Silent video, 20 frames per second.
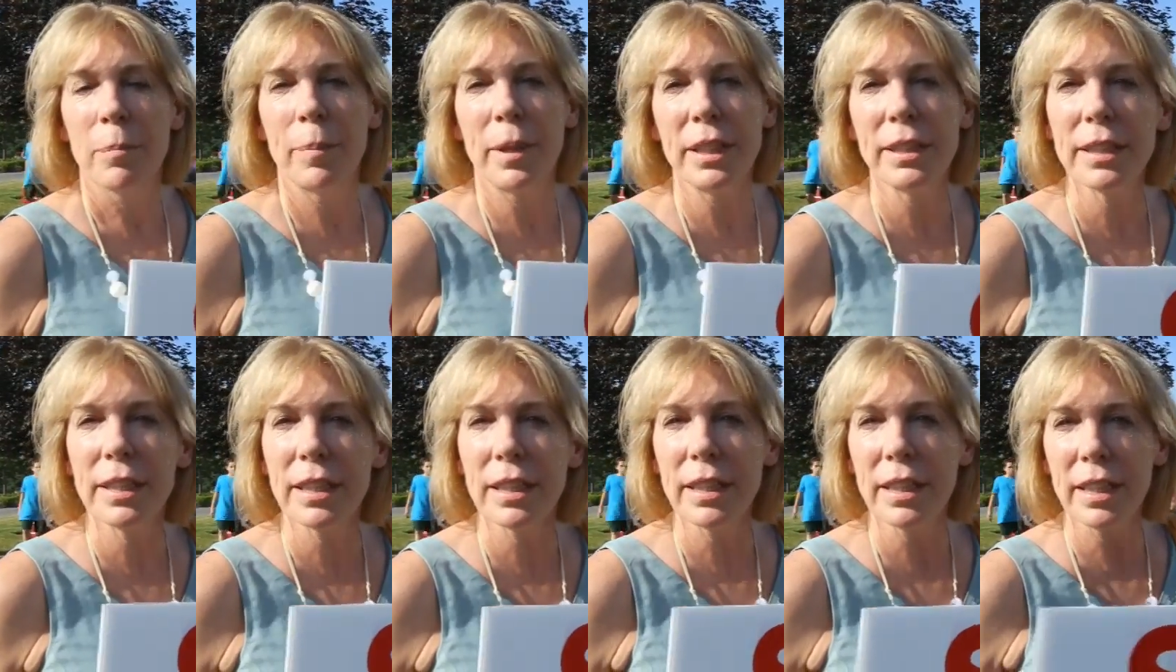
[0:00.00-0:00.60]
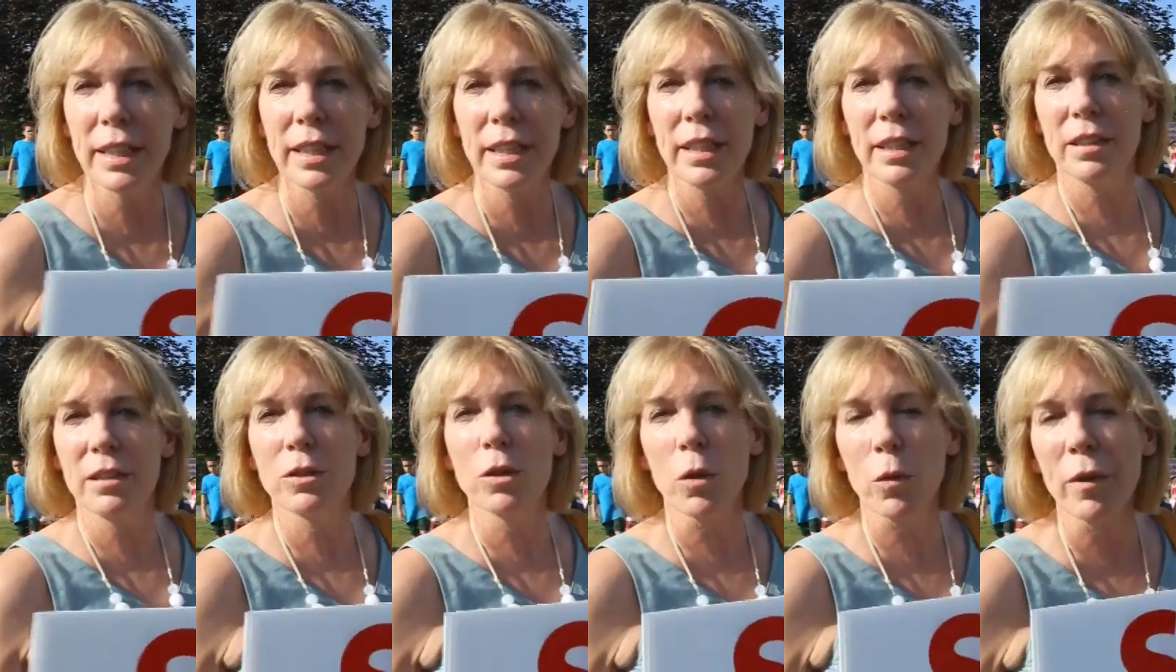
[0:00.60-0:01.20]
basically eating
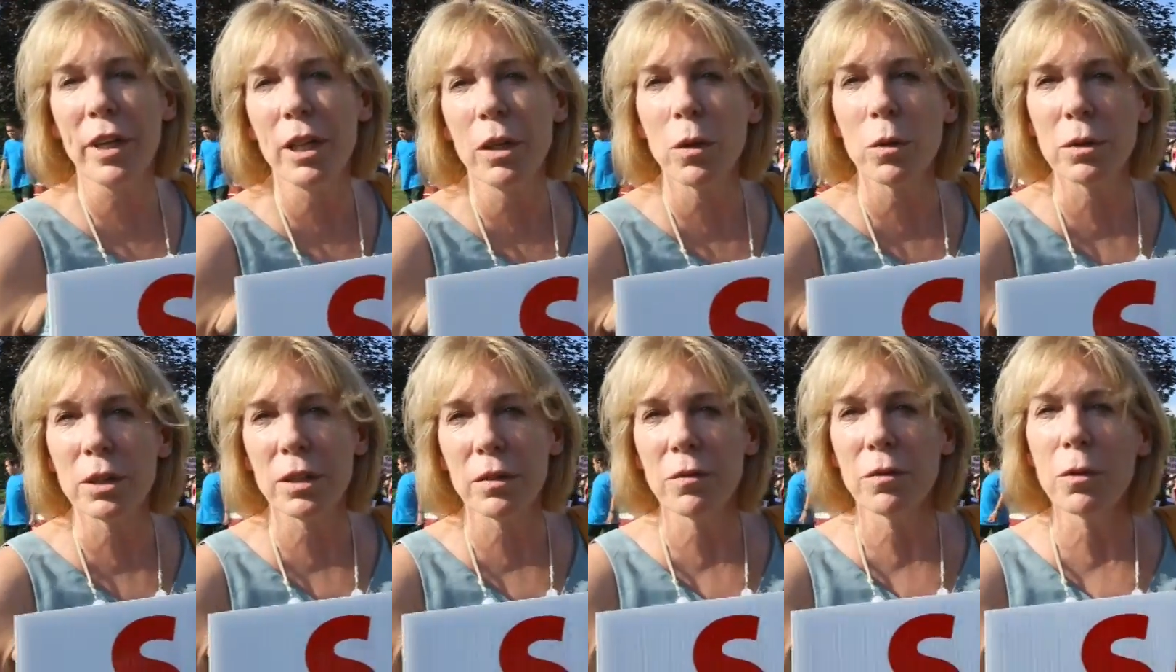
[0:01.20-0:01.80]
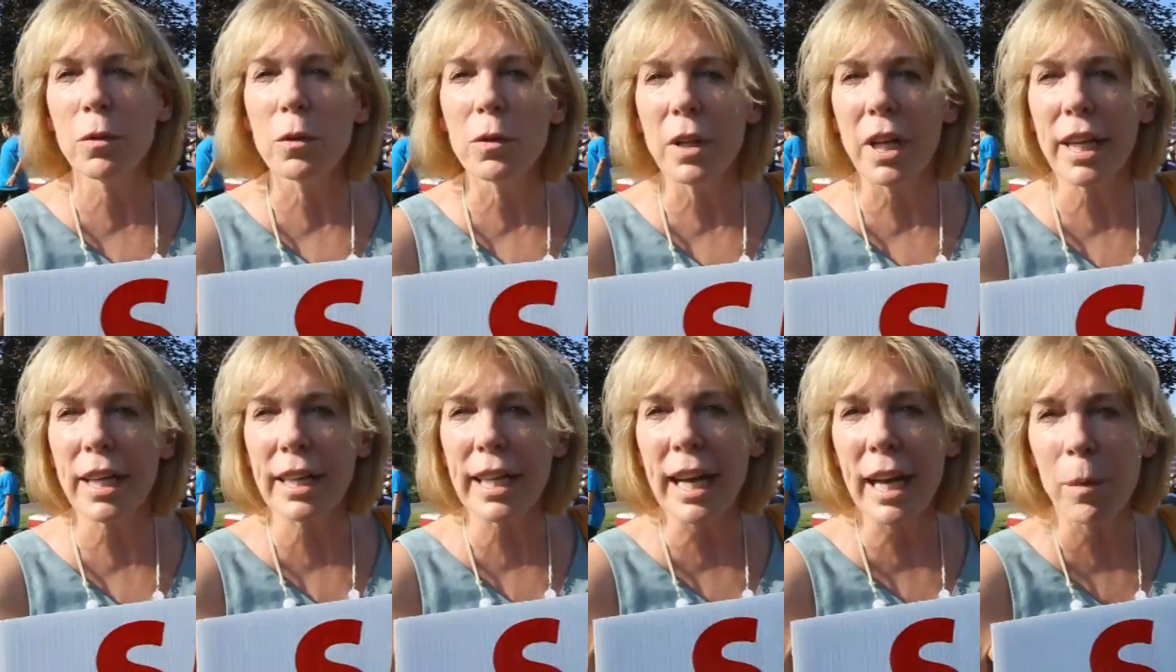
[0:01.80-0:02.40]
Doritos and food
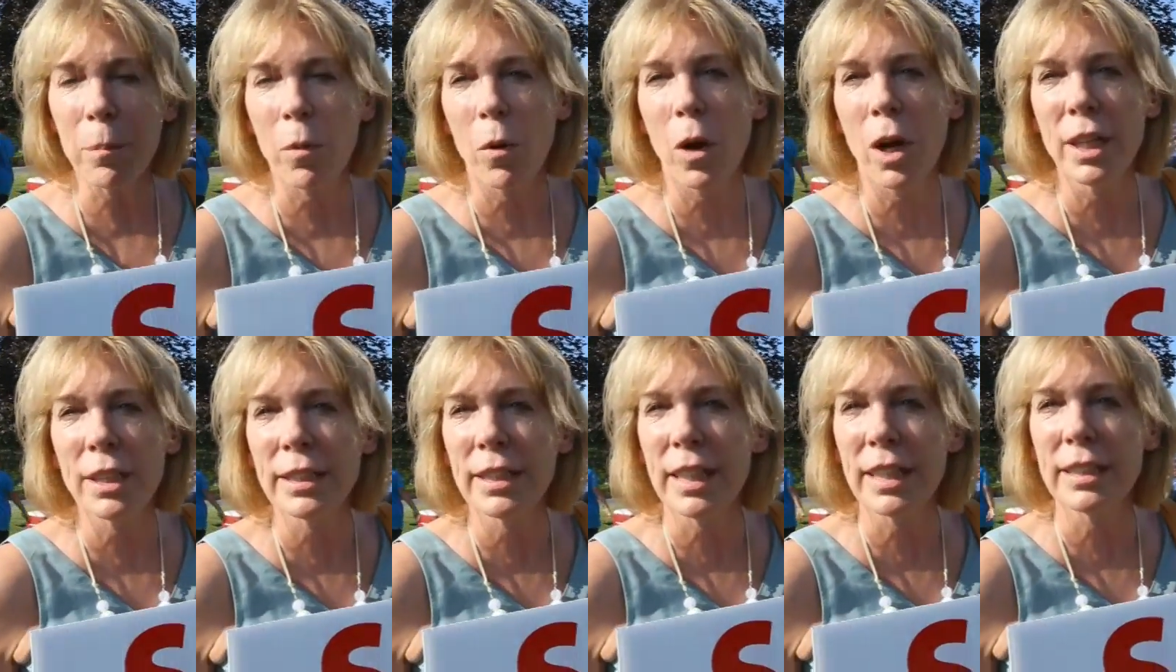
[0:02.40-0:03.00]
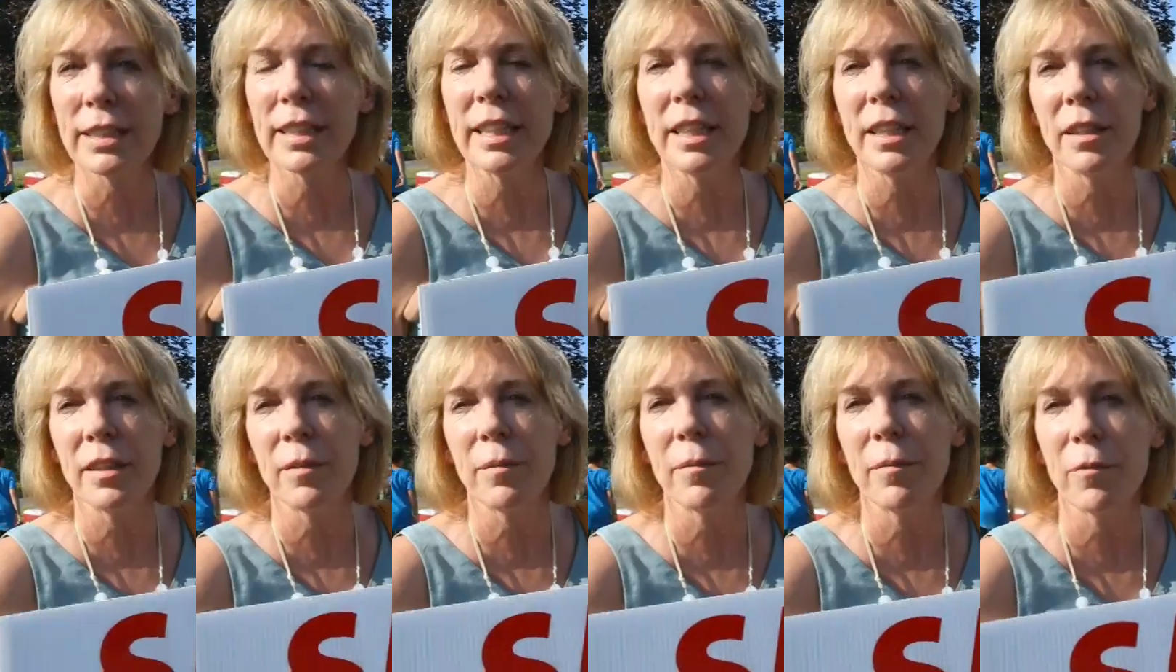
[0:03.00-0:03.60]
like that, processed,
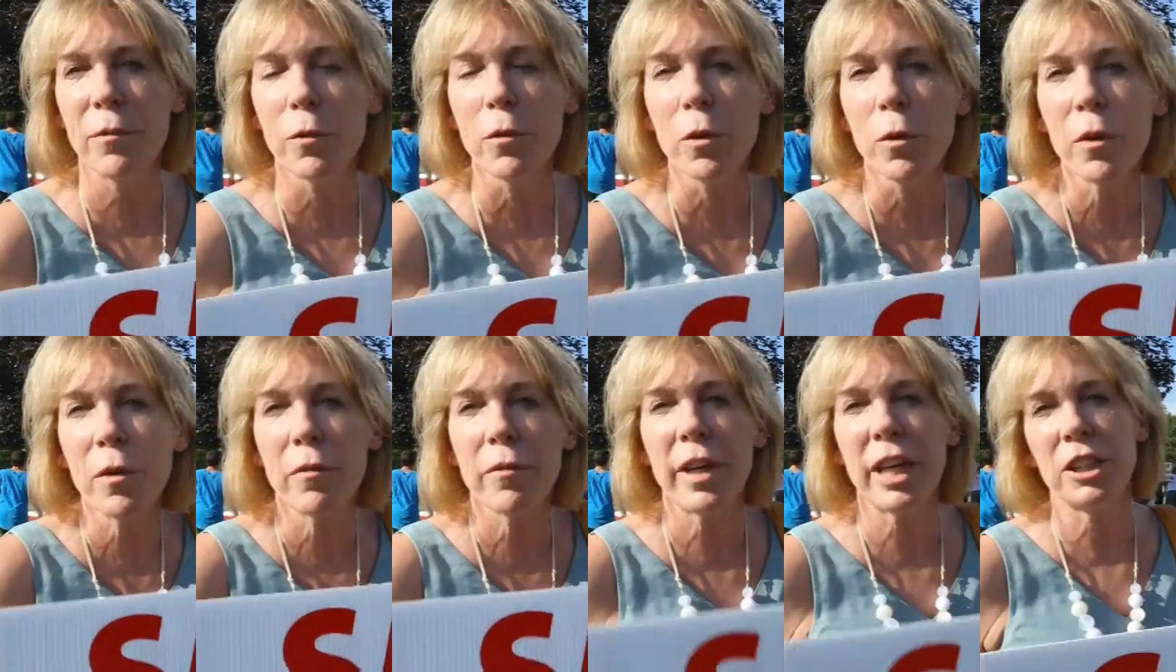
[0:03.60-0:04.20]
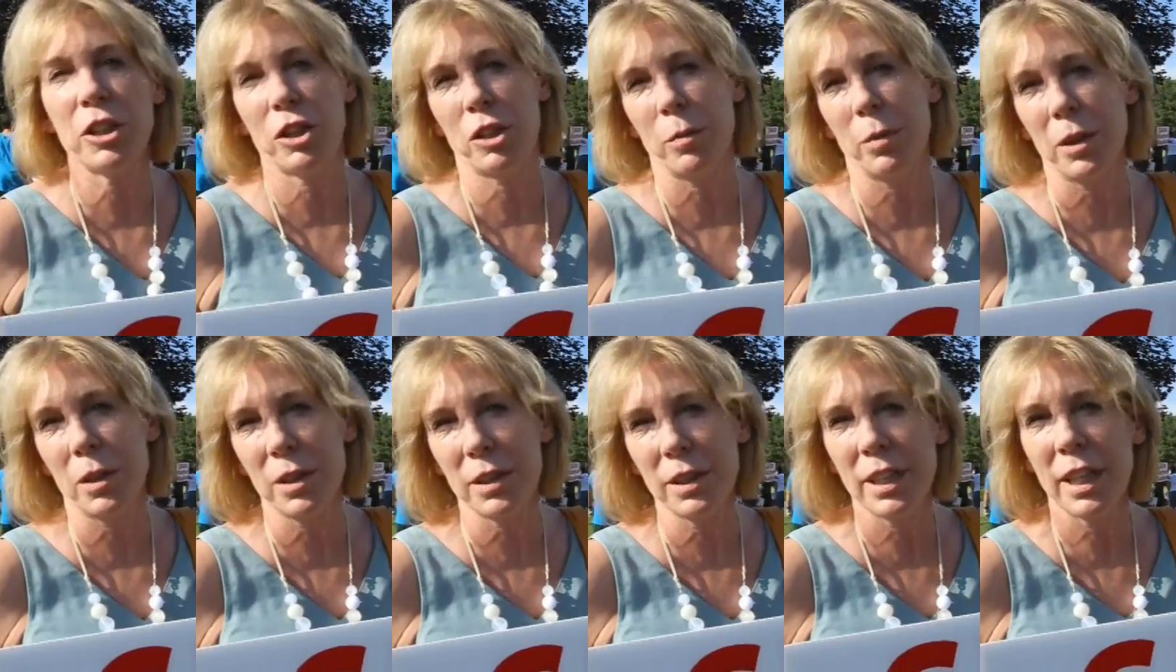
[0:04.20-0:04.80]
eating fruit and
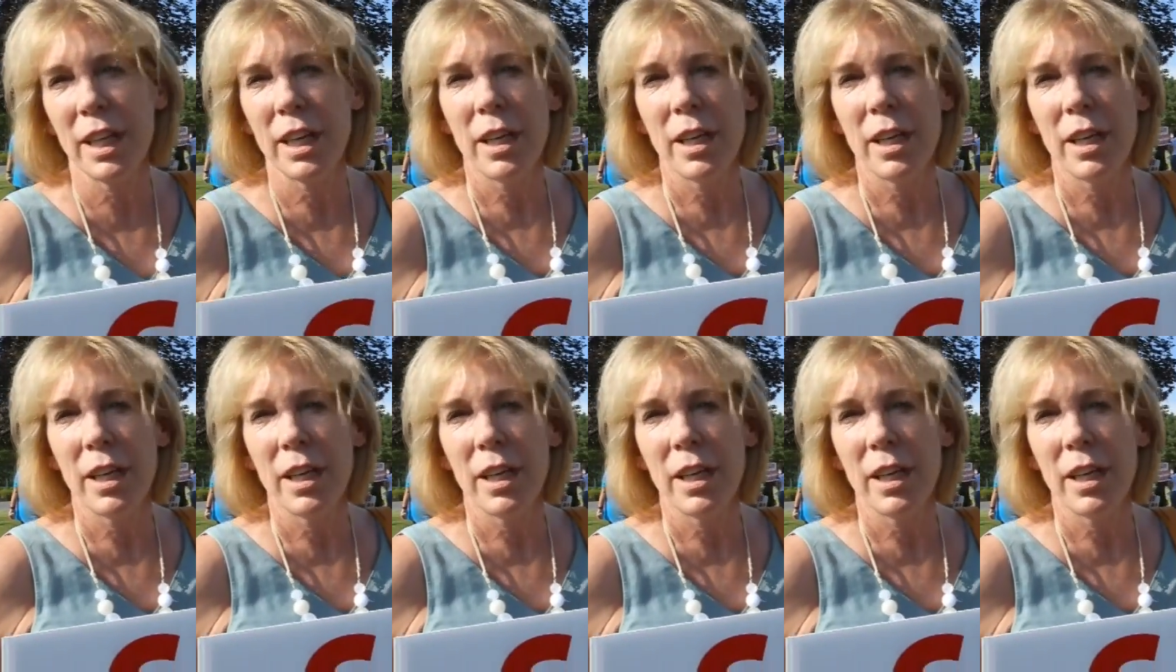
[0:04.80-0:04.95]
vegetables